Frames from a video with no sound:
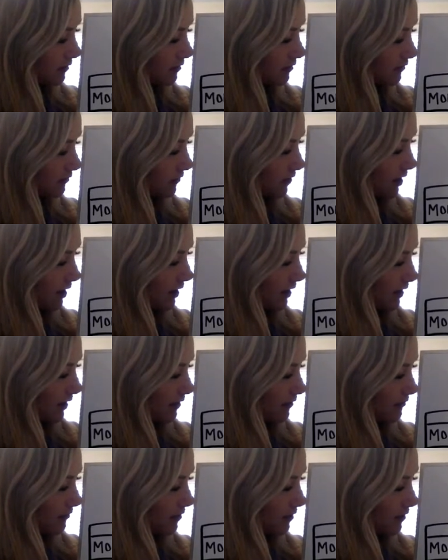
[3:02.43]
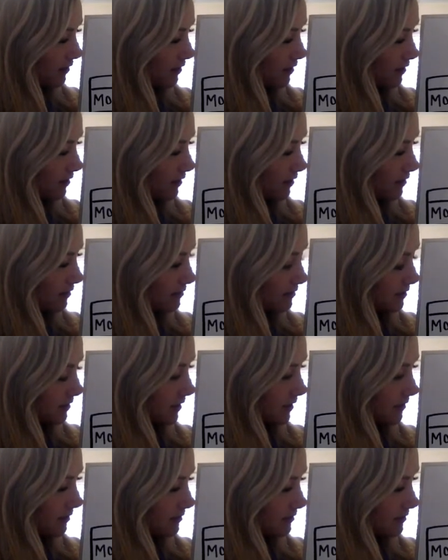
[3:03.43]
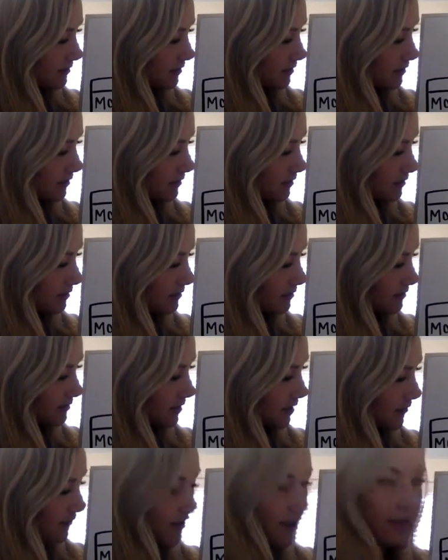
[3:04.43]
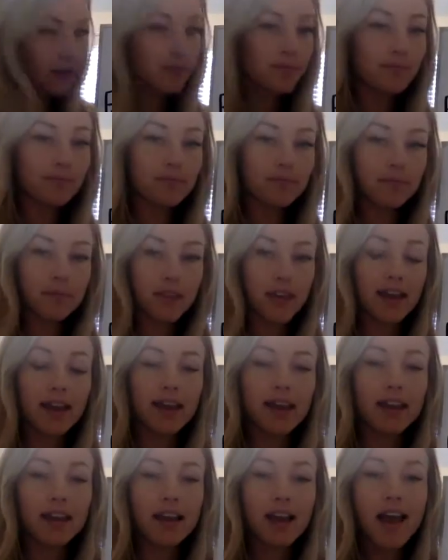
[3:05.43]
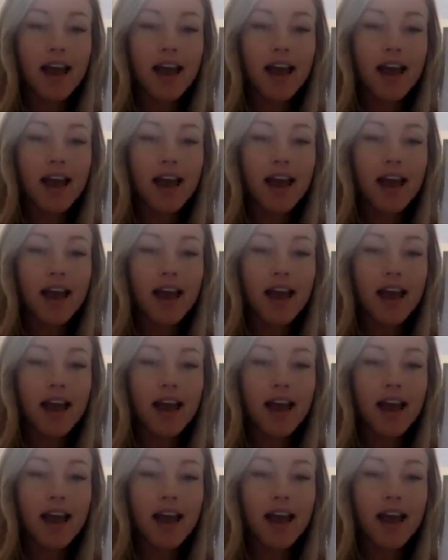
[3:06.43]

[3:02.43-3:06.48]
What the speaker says: 5, 6, 7, okay?